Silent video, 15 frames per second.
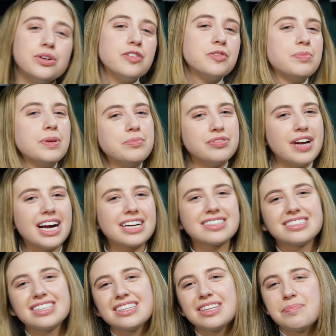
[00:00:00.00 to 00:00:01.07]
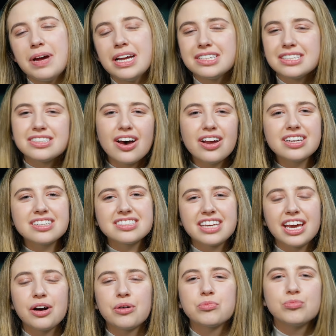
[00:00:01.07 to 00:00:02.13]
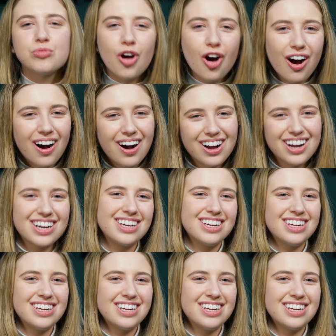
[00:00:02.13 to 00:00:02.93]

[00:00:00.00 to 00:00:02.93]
have been practicing the pentatonic scale wrong.